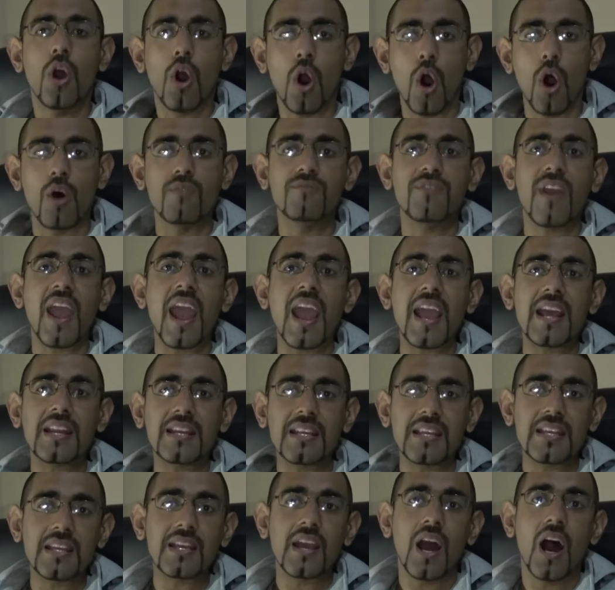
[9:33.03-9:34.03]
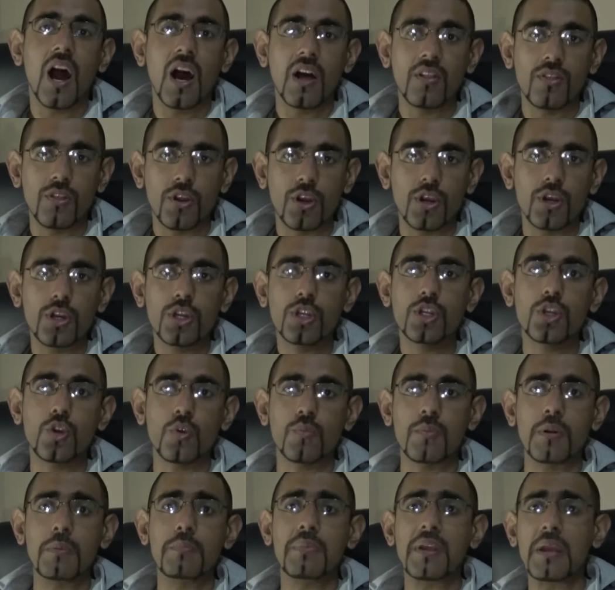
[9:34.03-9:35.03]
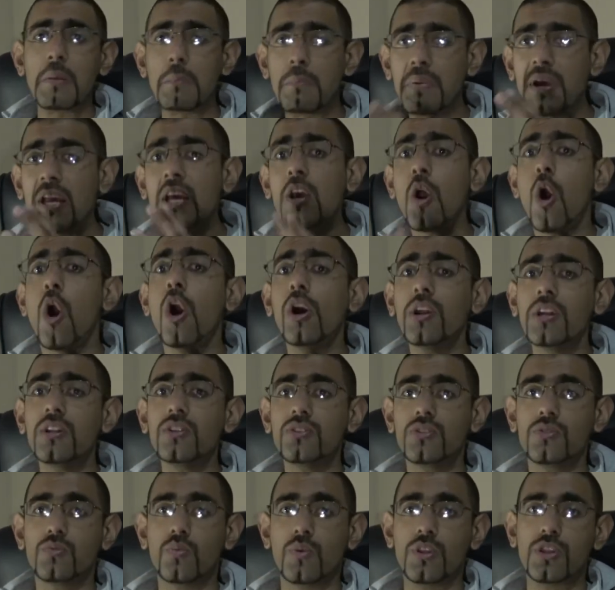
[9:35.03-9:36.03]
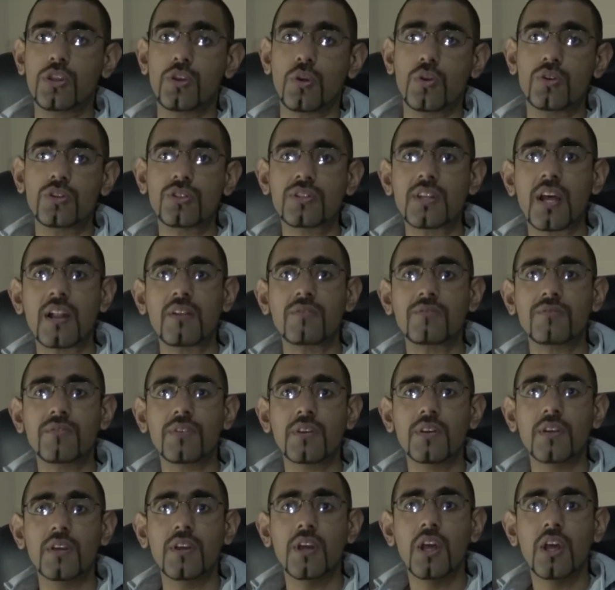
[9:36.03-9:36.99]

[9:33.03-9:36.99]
of any other human being. Being honest with yourself.